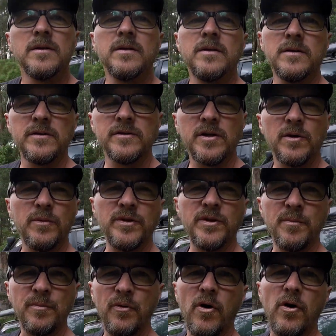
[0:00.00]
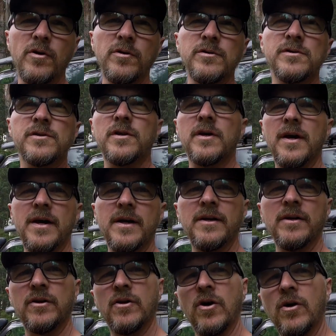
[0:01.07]
So with the pros
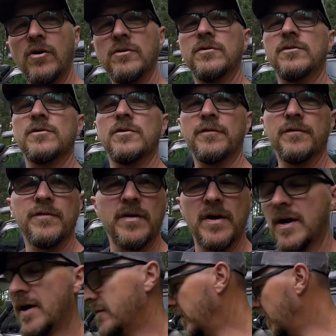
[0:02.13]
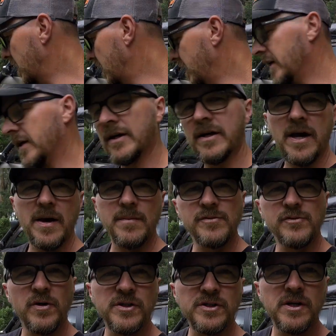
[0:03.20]
and cons of having a camp
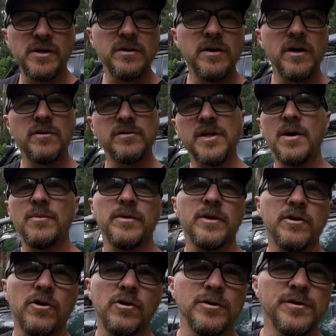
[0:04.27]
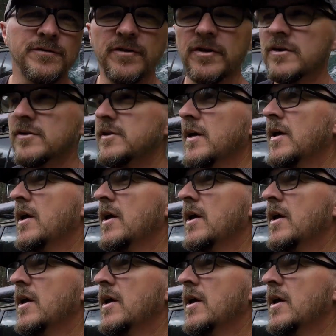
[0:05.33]
stretcher, I'll start with the cons first.